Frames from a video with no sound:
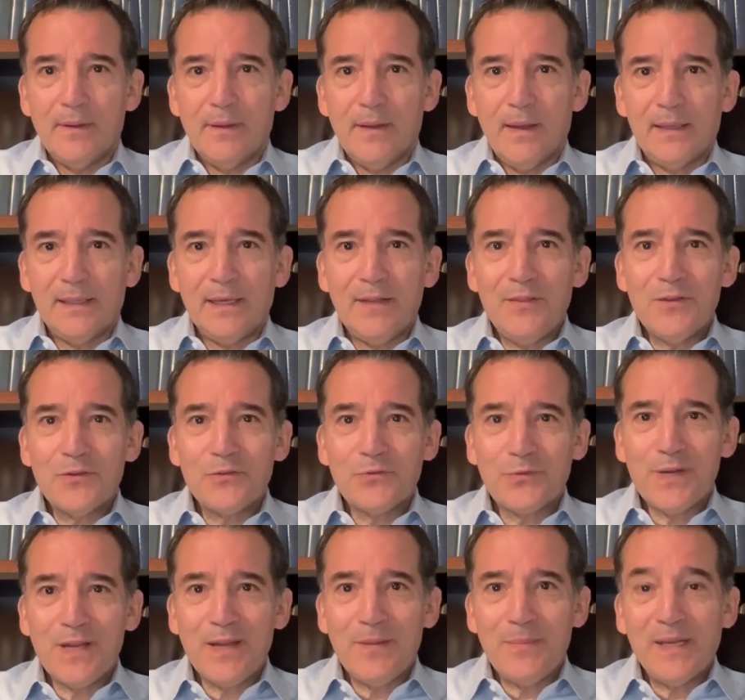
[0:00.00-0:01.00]
And in the
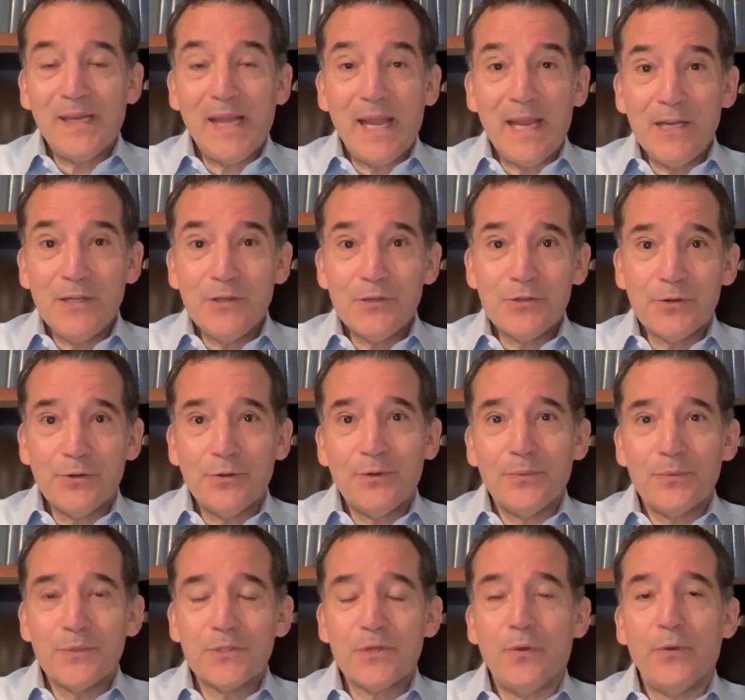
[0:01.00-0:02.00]
dream, an angel
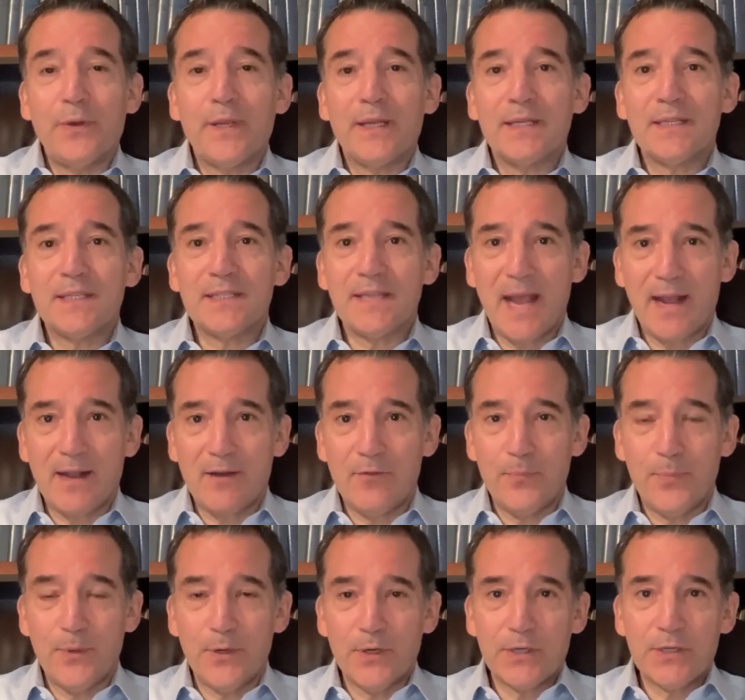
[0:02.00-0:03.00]
was holding a stack
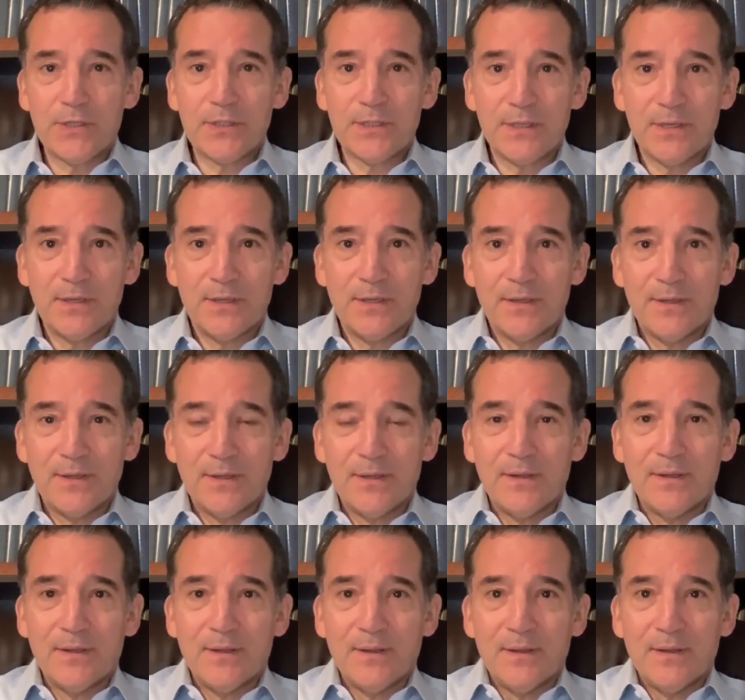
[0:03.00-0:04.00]
of books.
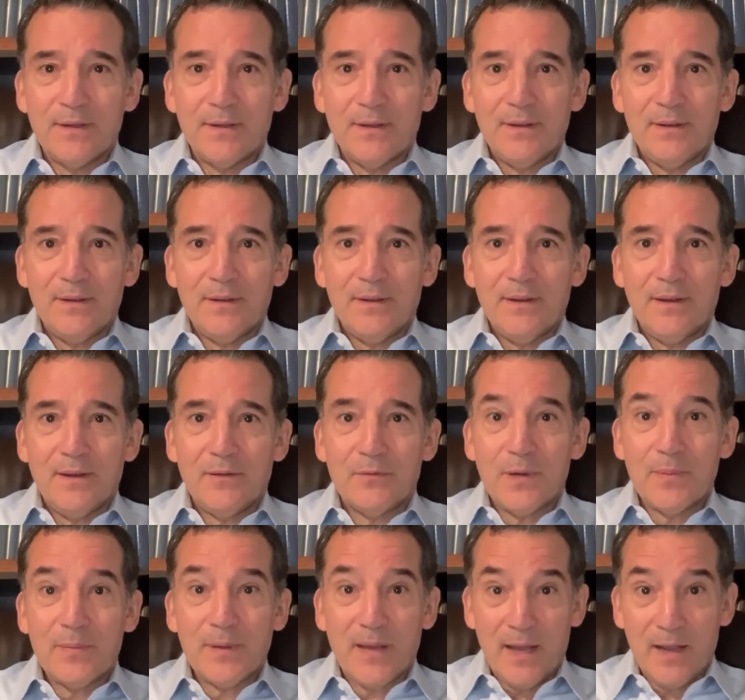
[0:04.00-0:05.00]
And
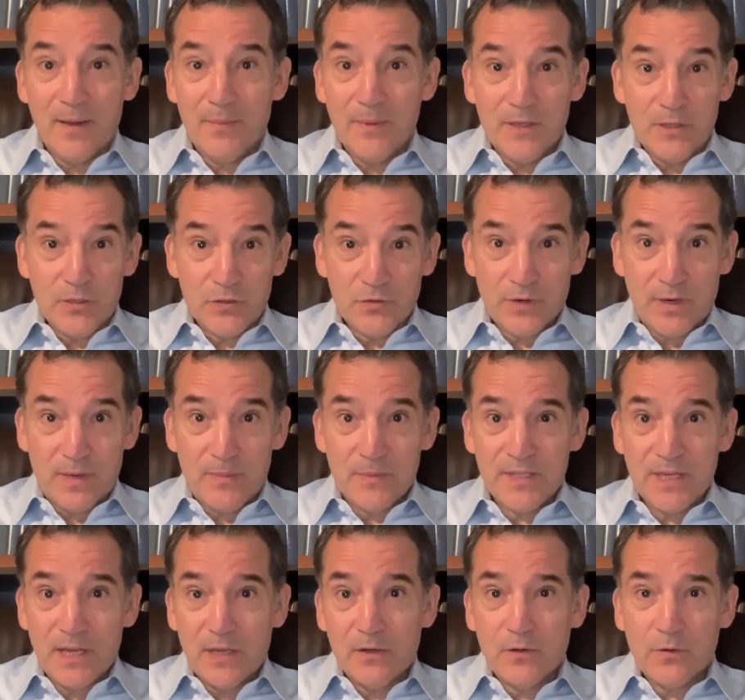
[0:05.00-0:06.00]
Reb Chaim in his dream
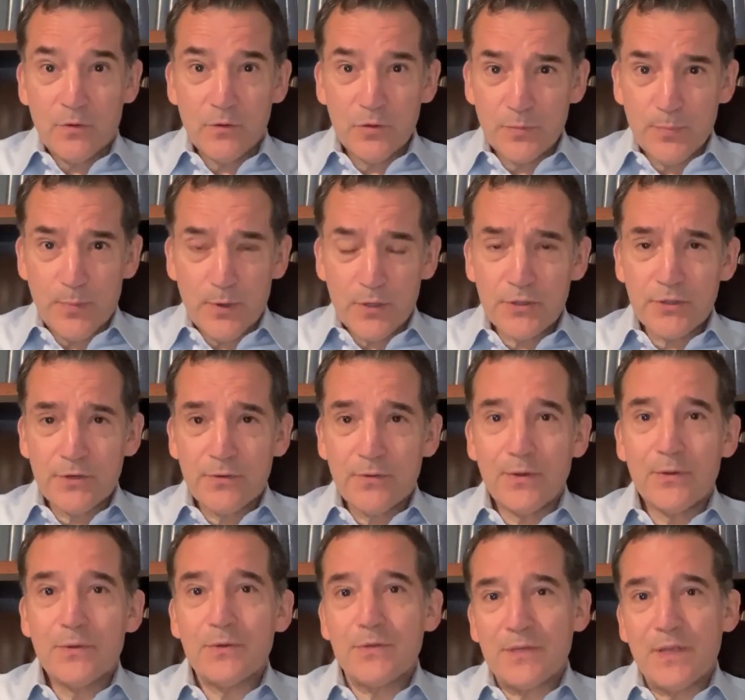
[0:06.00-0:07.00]
said, "Whose books are
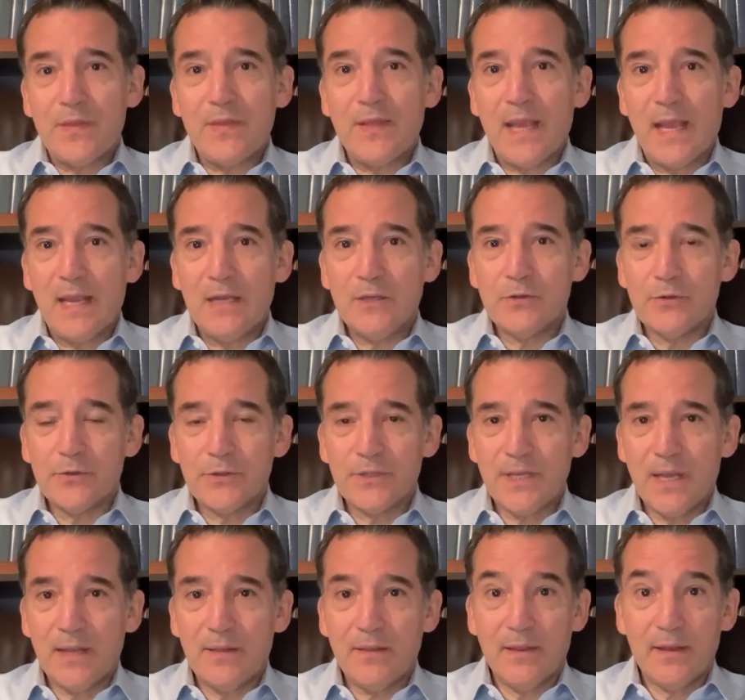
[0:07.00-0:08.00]
those?" And the angel
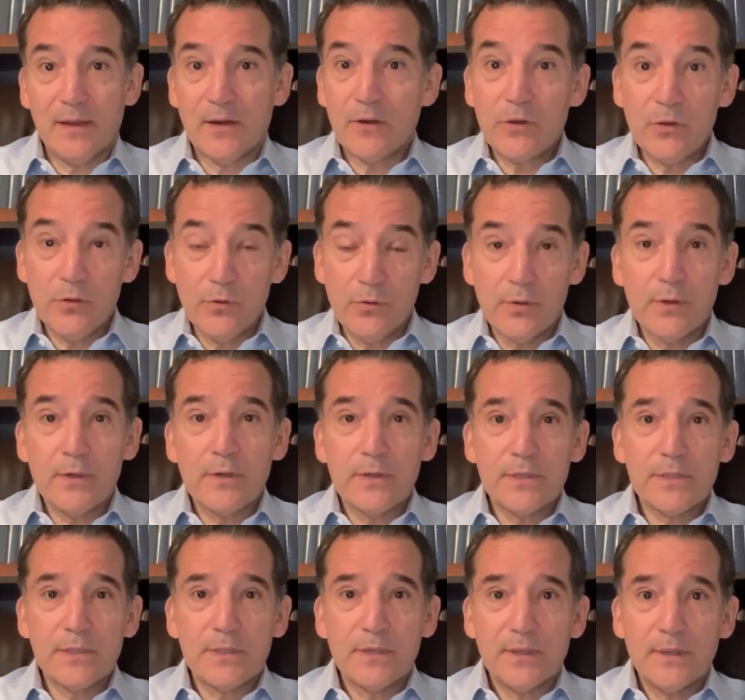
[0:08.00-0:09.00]
said, "They're
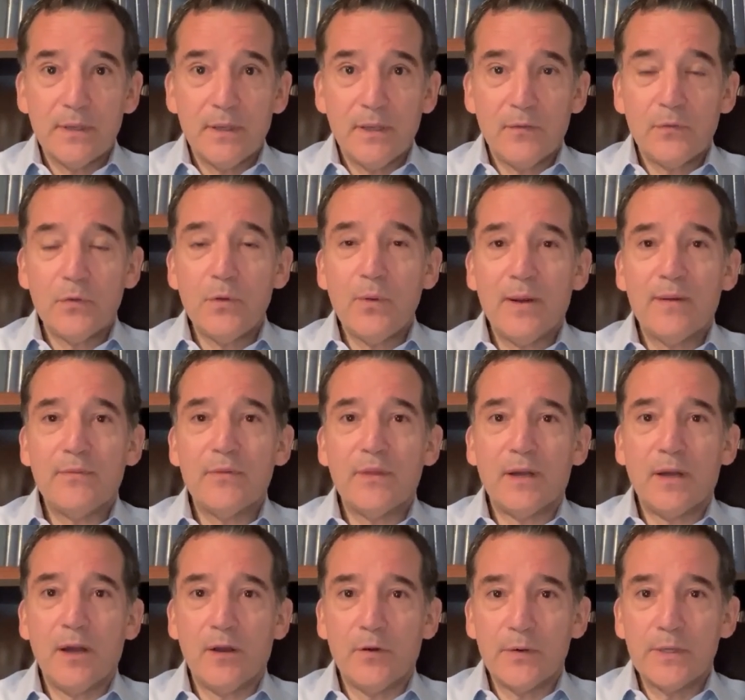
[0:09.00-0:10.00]
yours, if you have the
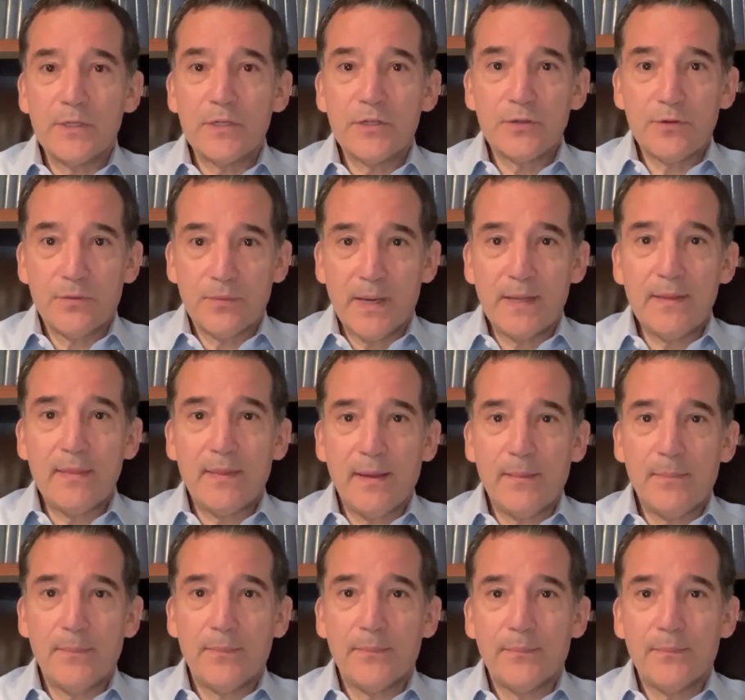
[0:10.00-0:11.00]
courage to write them."